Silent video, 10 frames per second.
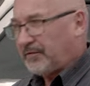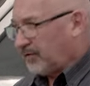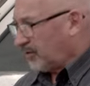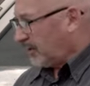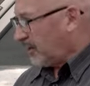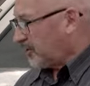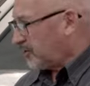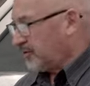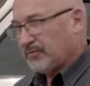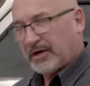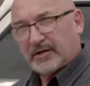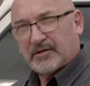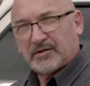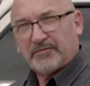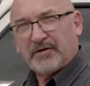you haven't got the cash to get
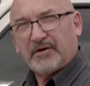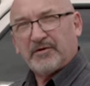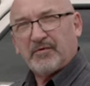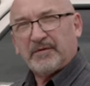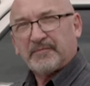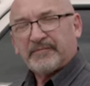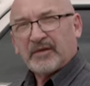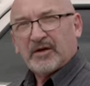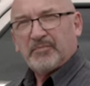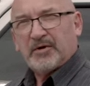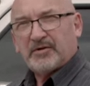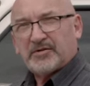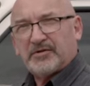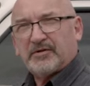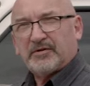the Safari one, but I
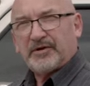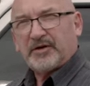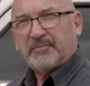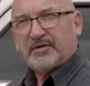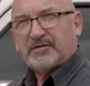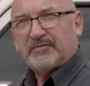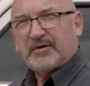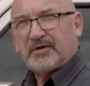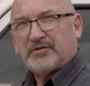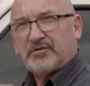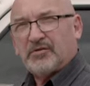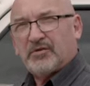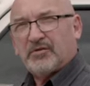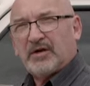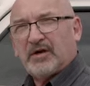certainly recommend the Safari
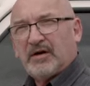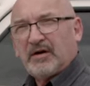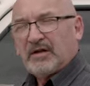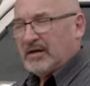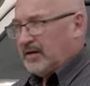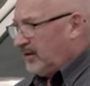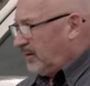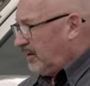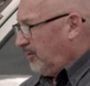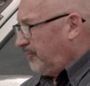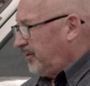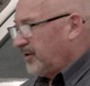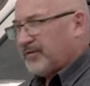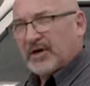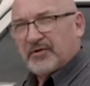snorkel over
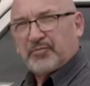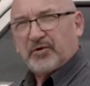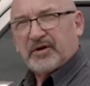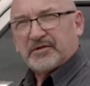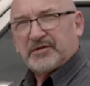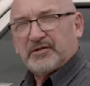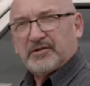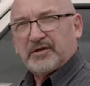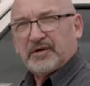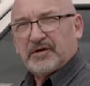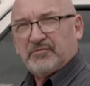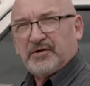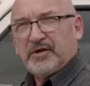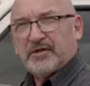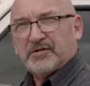any of the other products. It
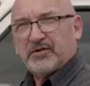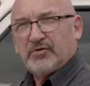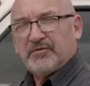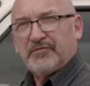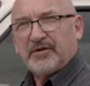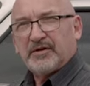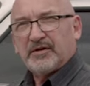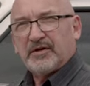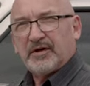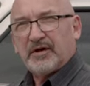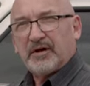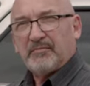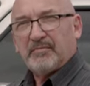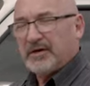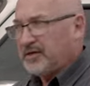really is a good fit,
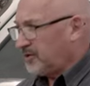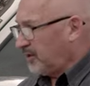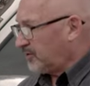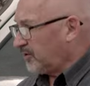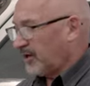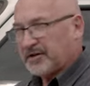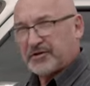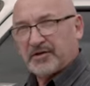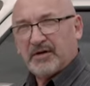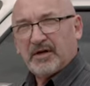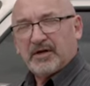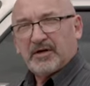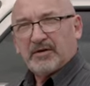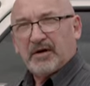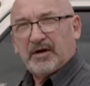easy installation,
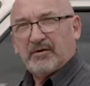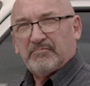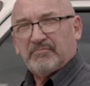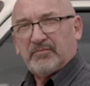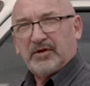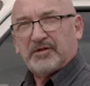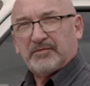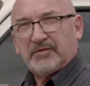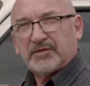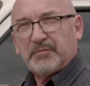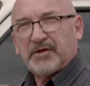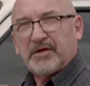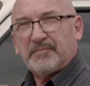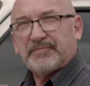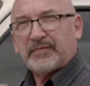relatively
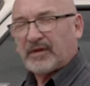speaking.